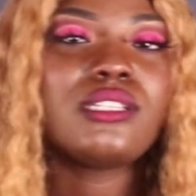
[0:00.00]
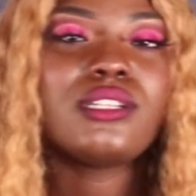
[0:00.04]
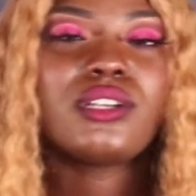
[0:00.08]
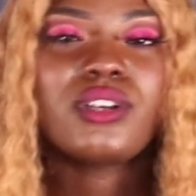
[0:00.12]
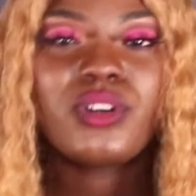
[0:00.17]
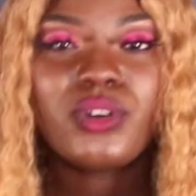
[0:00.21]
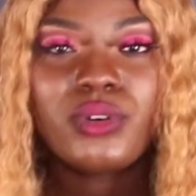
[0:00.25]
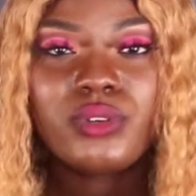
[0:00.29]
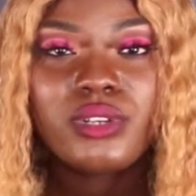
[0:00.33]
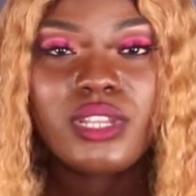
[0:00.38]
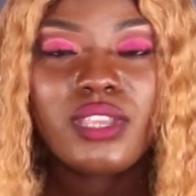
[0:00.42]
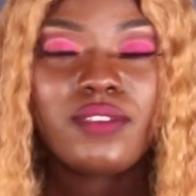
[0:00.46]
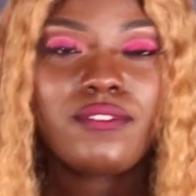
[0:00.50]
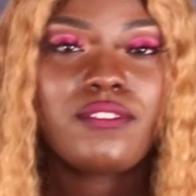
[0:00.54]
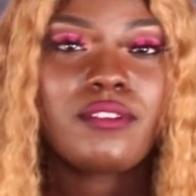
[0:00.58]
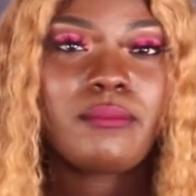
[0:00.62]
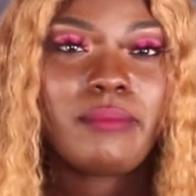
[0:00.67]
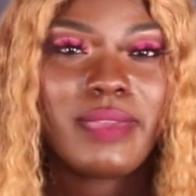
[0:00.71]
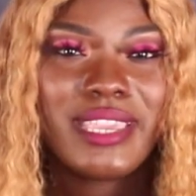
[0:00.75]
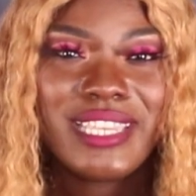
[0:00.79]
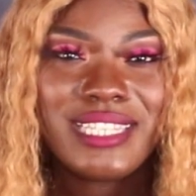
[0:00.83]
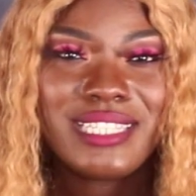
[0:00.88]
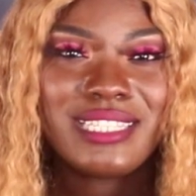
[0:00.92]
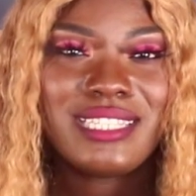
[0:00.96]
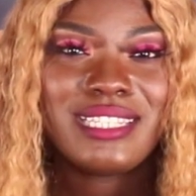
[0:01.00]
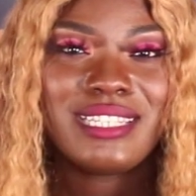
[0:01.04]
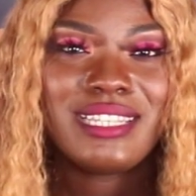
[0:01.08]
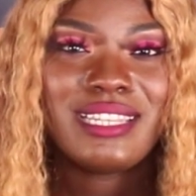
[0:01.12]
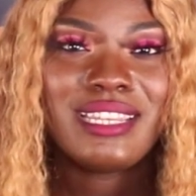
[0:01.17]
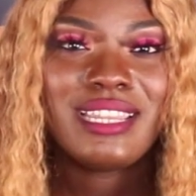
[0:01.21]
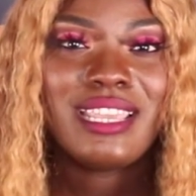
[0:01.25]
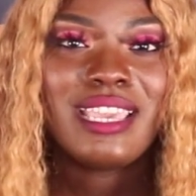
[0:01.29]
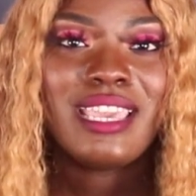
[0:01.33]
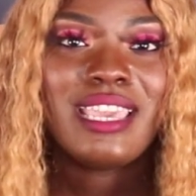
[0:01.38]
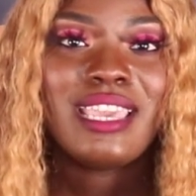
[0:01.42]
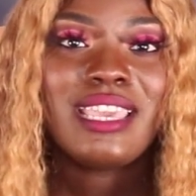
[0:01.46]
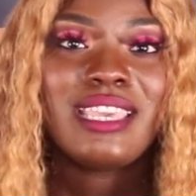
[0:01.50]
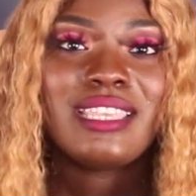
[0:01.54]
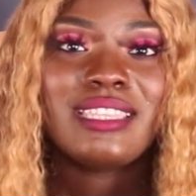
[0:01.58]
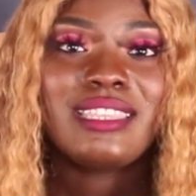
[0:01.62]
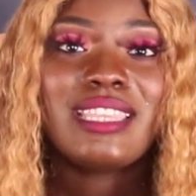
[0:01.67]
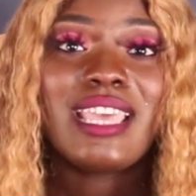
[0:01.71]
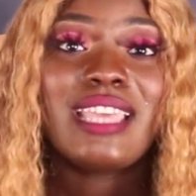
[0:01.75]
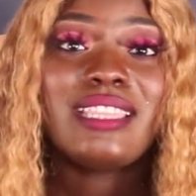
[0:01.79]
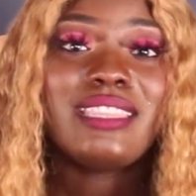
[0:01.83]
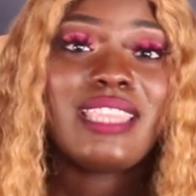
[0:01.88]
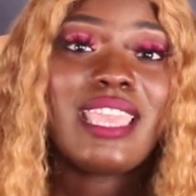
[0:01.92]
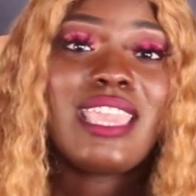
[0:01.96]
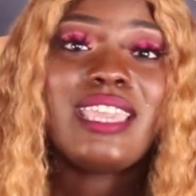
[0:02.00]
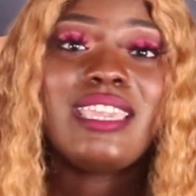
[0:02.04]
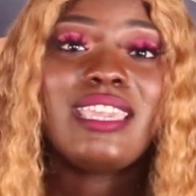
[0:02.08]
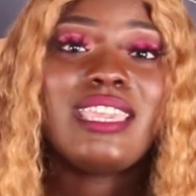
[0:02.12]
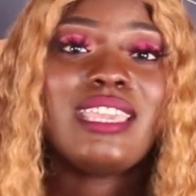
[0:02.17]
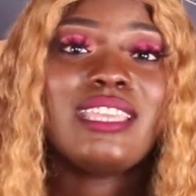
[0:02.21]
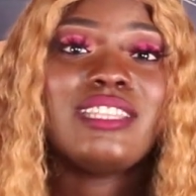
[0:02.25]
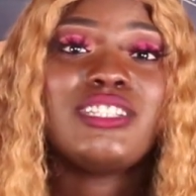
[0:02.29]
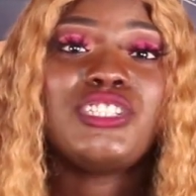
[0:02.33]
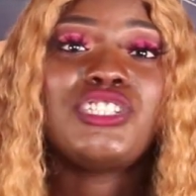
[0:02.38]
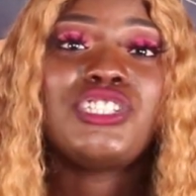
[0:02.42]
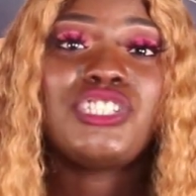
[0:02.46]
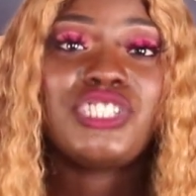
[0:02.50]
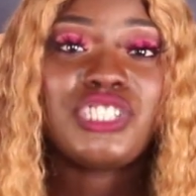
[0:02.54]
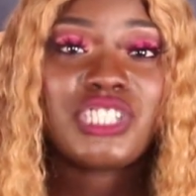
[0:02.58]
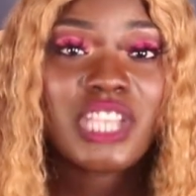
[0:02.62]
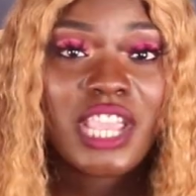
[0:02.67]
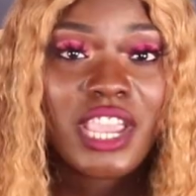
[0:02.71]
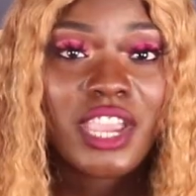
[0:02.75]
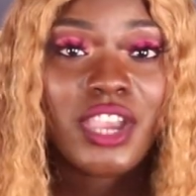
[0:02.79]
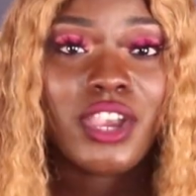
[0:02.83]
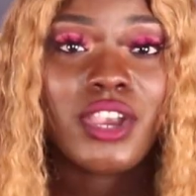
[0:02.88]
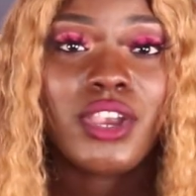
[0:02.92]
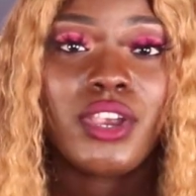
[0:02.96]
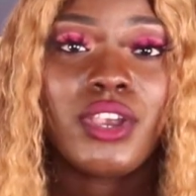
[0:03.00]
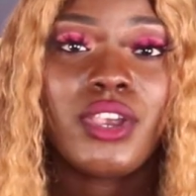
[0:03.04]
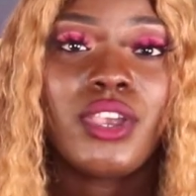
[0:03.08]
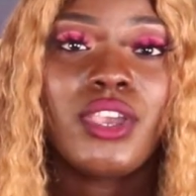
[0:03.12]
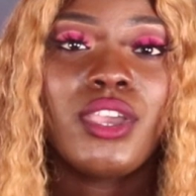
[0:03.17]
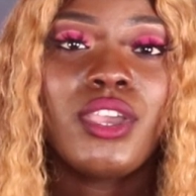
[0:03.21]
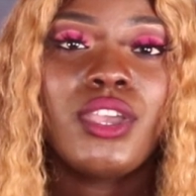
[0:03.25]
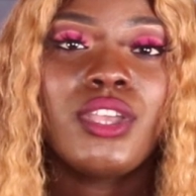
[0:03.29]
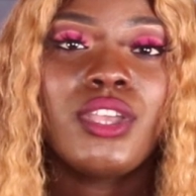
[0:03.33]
their own information that they can share